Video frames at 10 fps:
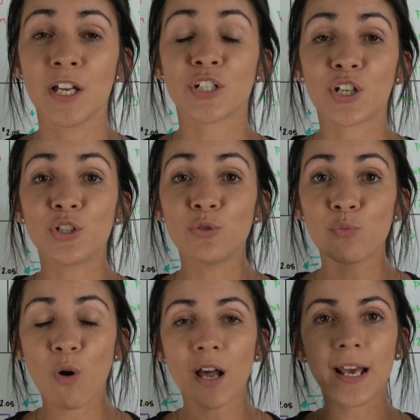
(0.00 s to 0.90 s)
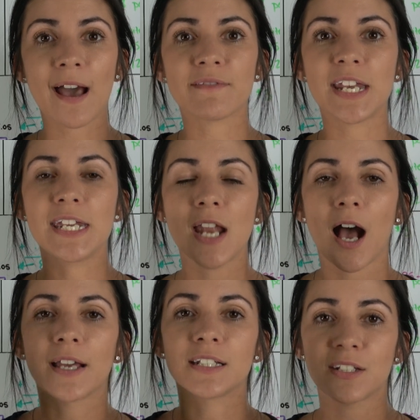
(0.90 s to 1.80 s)
So you want to have a
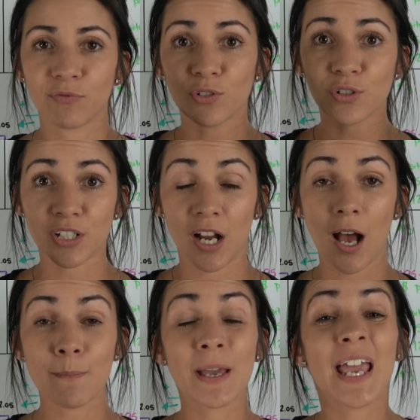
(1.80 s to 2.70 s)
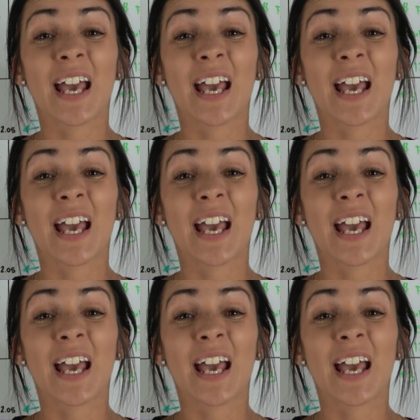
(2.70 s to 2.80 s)
nice full shop,